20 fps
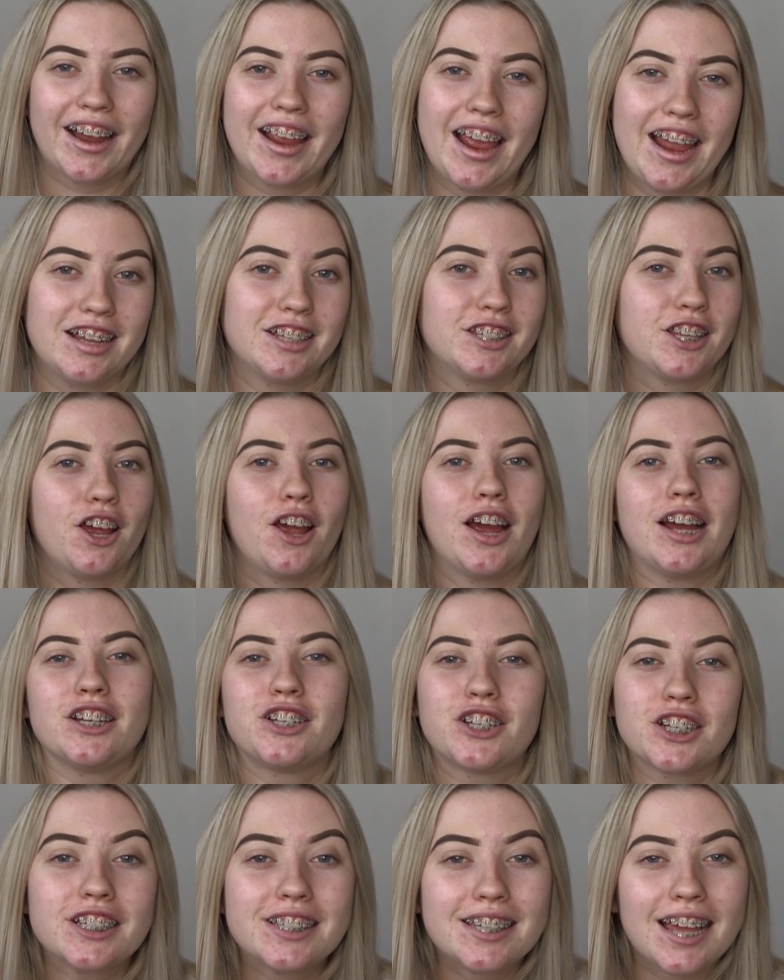Okay, so
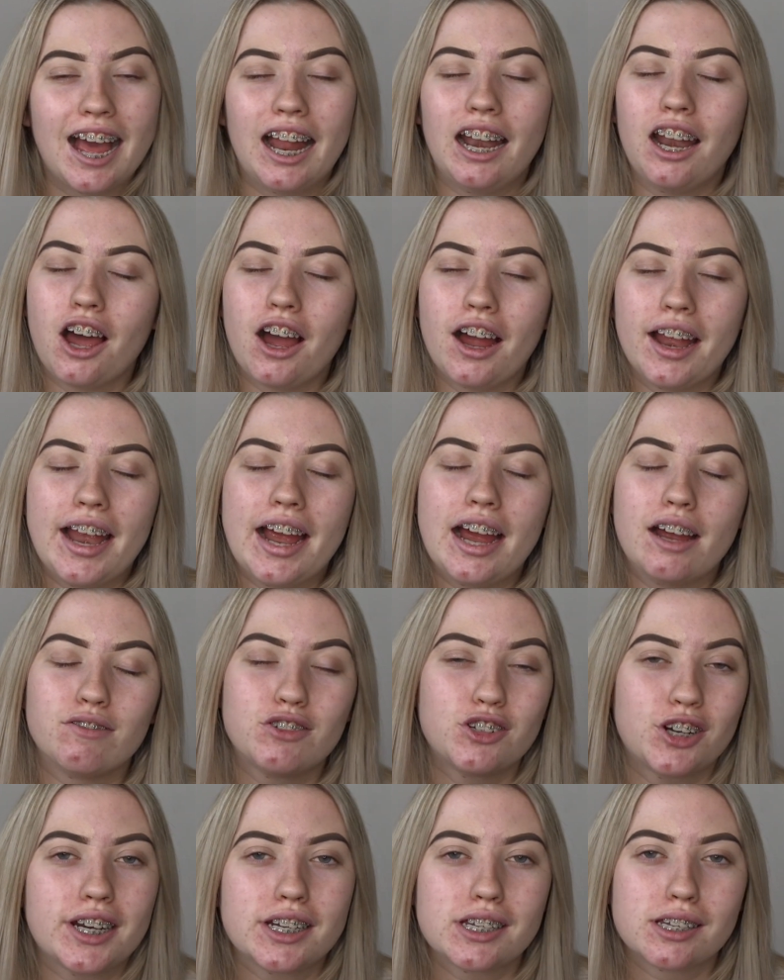as you can tell, I have
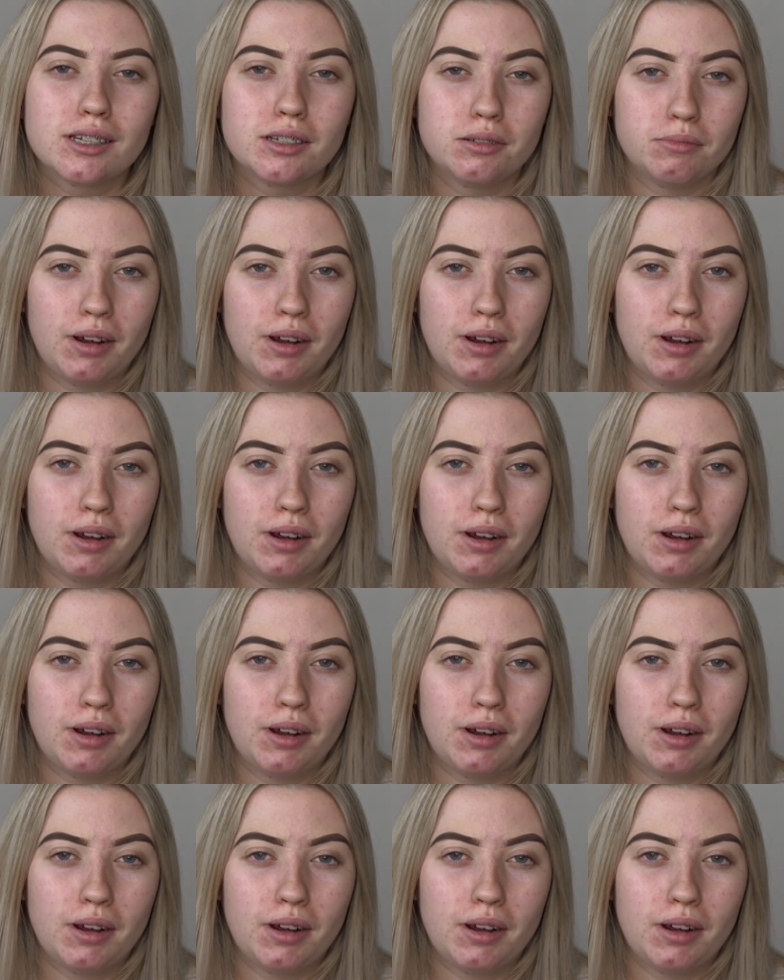straightened